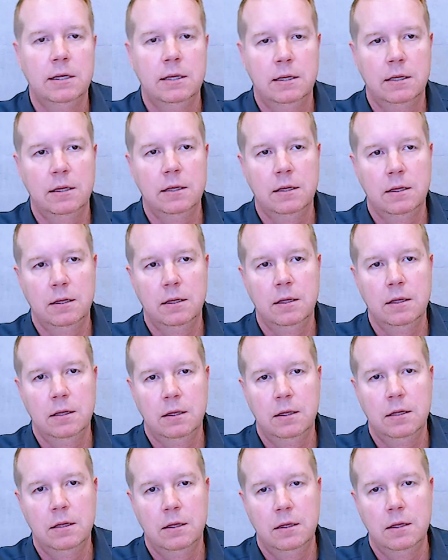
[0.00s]

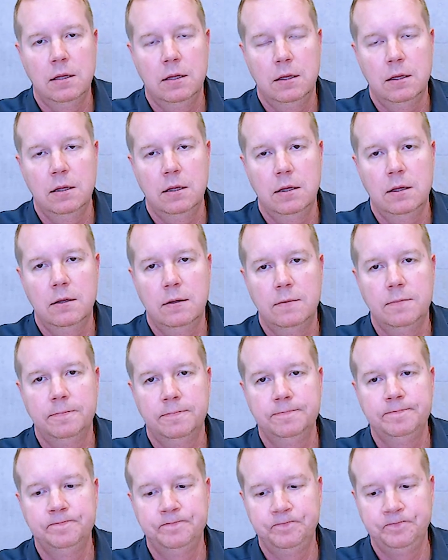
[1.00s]

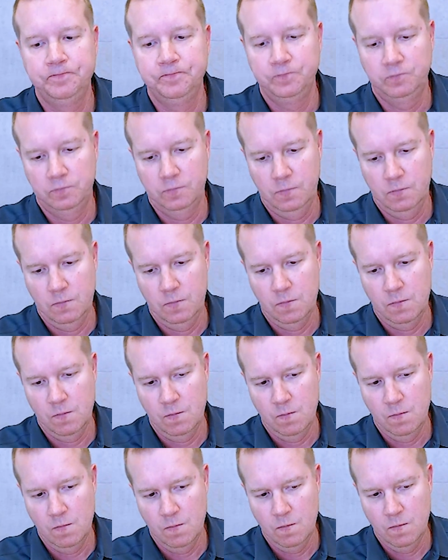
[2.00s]

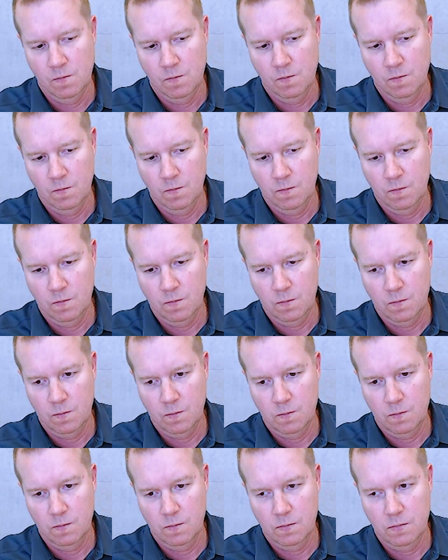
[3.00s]

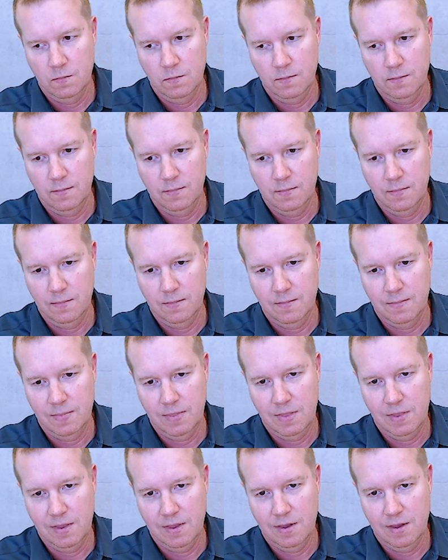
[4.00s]

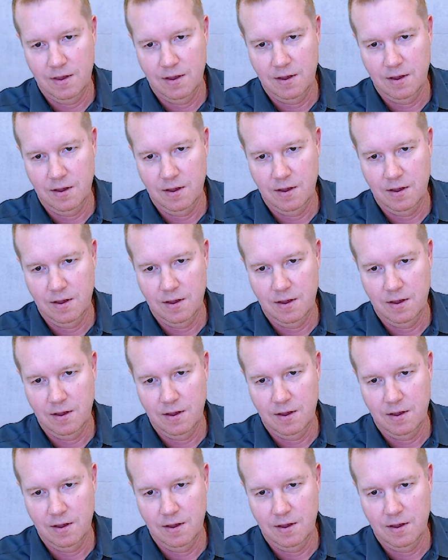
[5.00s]
This person isn't speaking.